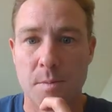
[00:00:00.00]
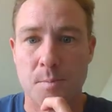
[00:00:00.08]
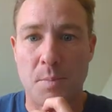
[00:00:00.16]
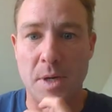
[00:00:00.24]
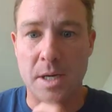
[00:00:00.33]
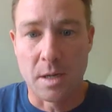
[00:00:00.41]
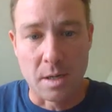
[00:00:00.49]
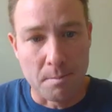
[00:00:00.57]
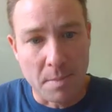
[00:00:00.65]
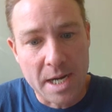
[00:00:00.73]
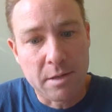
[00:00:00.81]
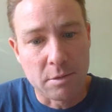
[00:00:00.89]
But on a
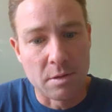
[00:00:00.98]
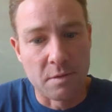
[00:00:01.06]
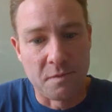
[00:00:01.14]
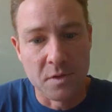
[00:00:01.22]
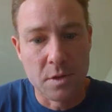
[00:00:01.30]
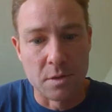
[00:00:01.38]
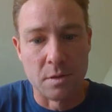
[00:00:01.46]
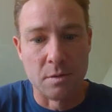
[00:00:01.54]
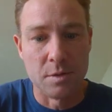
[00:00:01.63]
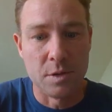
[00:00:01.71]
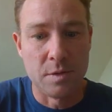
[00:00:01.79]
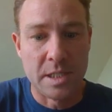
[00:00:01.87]
micro view,
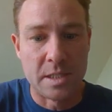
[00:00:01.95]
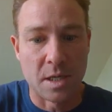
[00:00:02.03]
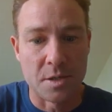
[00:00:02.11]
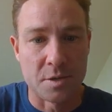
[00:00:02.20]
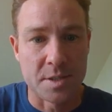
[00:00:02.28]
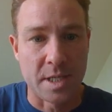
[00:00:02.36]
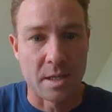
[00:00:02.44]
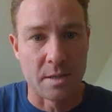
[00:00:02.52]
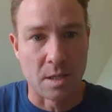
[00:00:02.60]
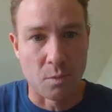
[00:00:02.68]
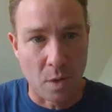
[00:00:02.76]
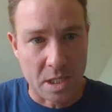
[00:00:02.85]
you need to understand
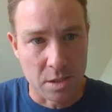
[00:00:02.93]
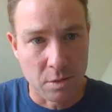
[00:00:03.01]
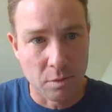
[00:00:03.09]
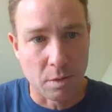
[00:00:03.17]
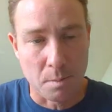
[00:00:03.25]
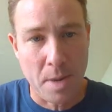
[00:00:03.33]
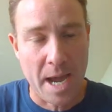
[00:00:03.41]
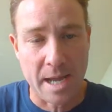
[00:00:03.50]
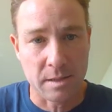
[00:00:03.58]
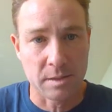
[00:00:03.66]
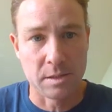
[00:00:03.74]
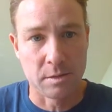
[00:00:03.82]
that when you're
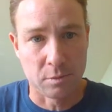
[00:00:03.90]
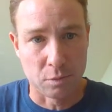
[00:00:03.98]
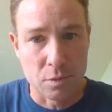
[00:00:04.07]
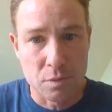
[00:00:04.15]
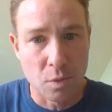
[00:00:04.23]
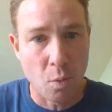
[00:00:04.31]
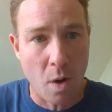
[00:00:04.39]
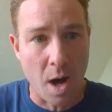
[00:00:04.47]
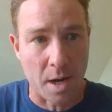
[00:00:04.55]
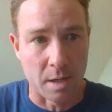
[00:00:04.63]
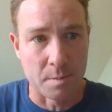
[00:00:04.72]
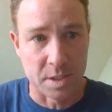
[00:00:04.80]
paddling through the
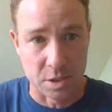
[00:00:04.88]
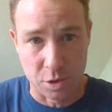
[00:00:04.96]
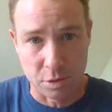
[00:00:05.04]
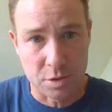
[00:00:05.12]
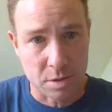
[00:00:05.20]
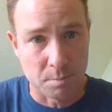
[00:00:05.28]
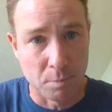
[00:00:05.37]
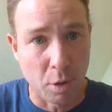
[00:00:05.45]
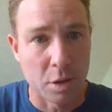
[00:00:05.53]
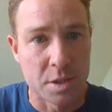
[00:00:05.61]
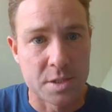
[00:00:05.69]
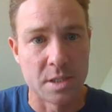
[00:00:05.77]
water, because you're
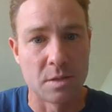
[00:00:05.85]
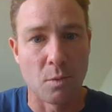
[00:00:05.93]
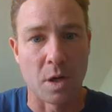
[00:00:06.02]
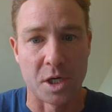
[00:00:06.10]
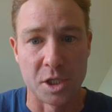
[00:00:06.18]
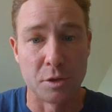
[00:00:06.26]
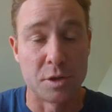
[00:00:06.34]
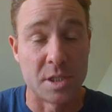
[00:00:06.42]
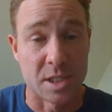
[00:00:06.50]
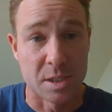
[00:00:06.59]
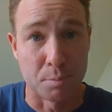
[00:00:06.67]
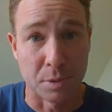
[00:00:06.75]
submerged in the water, you're
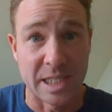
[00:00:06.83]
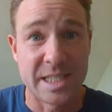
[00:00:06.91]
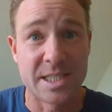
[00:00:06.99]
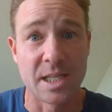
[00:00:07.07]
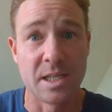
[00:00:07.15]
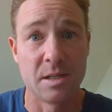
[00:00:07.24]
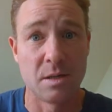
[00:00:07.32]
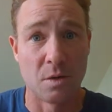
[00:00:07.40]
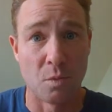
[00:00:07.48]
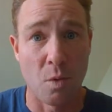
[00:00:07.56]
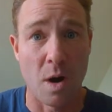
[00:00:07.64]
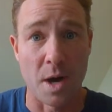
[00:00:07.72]
displacing
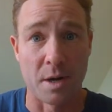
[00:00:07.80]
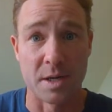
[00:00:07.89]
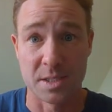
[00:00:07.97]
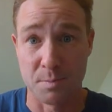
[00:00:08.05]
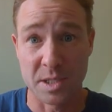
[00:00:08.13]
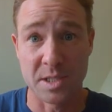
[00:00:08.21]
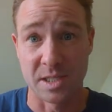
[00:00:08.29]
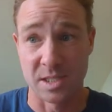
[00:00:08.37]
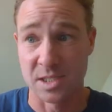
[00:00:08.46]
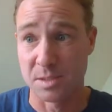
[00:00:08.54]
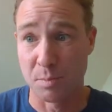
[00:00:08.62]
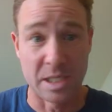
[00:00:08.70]
water, especially at the
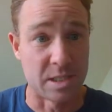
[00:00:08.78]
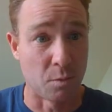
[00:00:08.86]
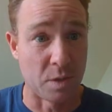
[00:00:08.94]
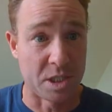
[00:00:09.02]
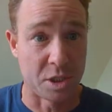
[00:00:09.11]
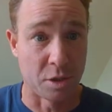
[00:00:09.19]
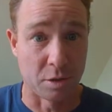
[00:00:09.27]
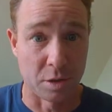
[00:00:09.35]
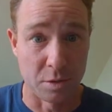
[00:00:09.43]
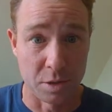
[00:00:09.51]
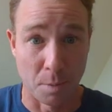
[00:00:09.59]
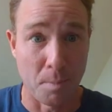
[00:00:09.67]
speeds at which you're
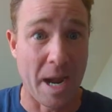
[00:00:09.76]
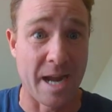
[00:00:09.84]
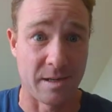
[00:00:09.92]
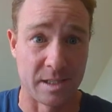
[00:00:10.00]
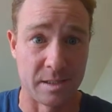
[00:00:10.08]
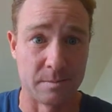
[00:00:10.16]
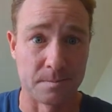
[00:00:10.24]
paddling.